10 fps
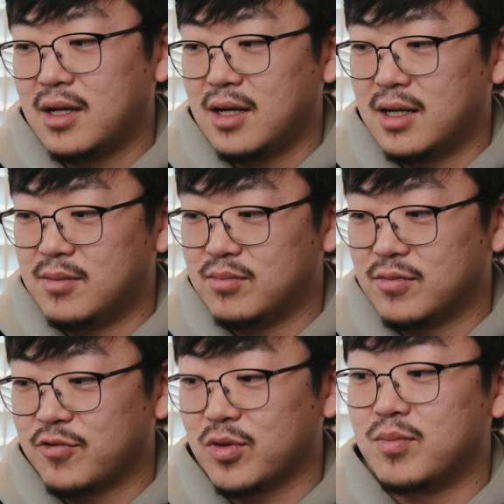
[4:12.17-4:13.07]

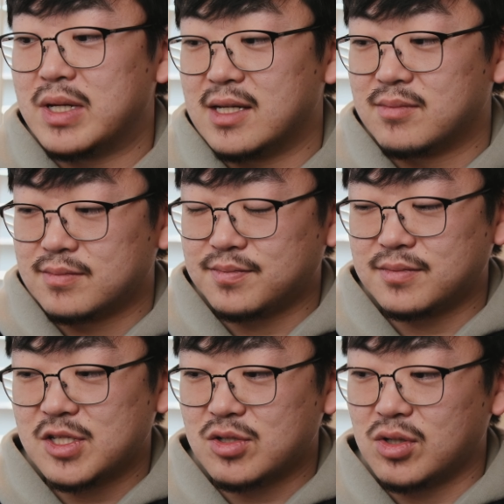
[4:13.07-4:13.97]
For me,
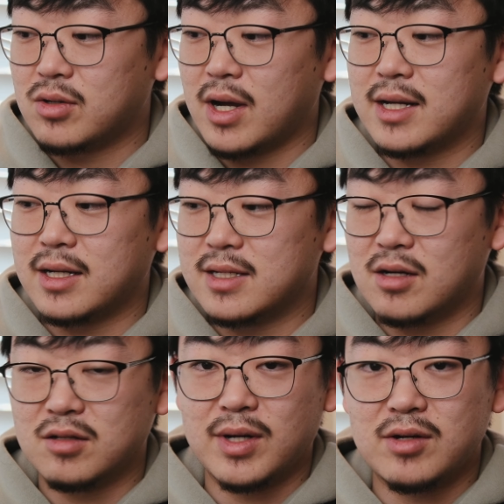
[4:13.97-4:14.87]
screenwriting is
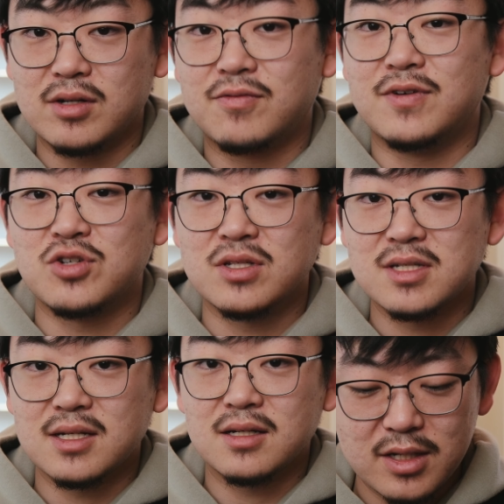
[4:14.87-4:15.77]
all about efficiency.